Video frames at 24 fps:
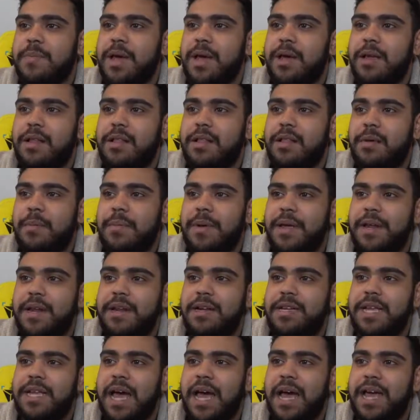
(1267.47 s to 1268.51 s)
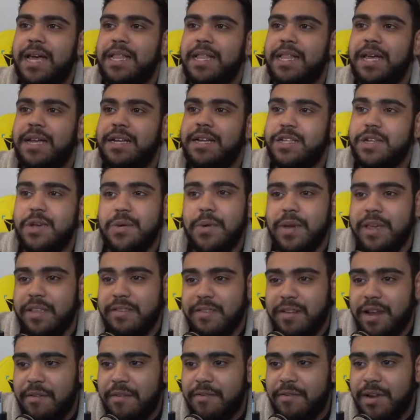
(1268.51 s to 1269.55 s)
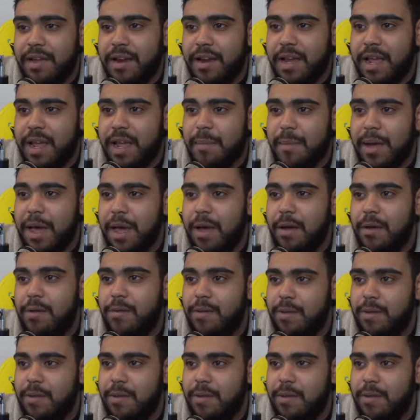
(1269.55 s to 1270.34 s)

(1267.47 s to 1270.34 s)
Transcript: about a little bit of Dying Light 2. Is it ever going to come out?